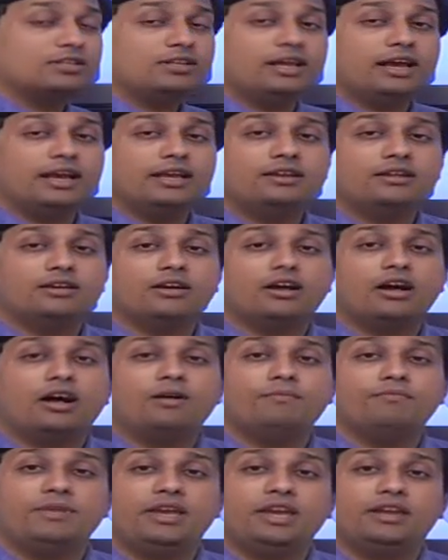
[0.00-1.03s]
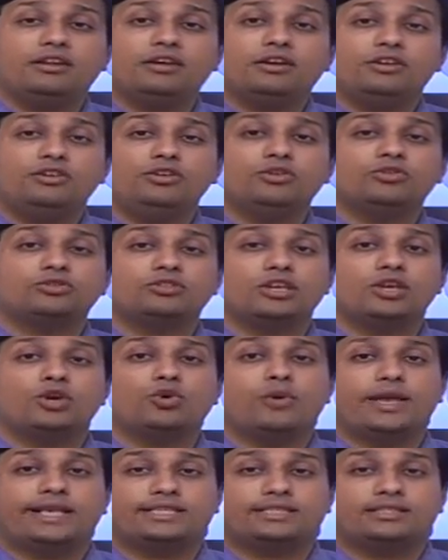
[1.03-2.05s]
slide are made using
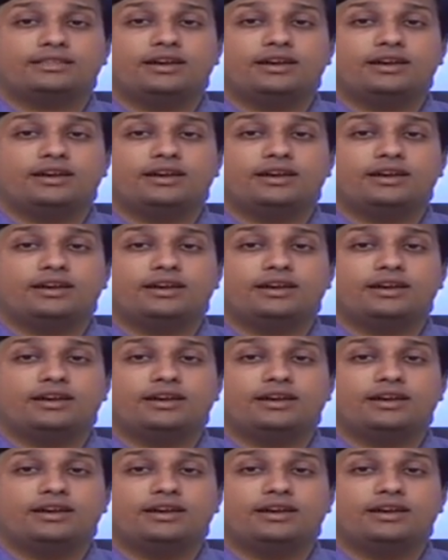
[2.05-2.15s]
quick